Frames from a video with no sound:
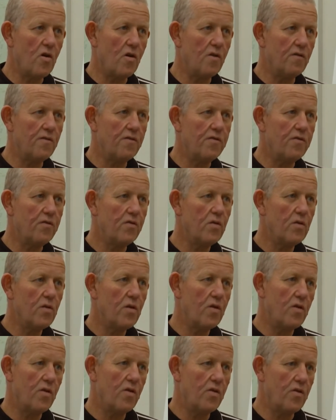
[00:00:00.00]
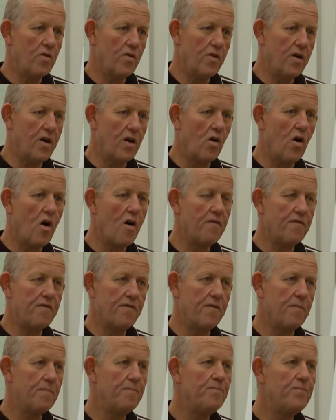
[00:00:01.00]
of their
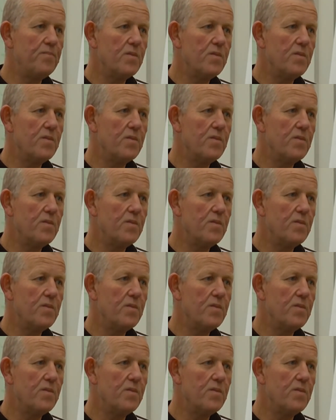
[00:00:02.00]
life.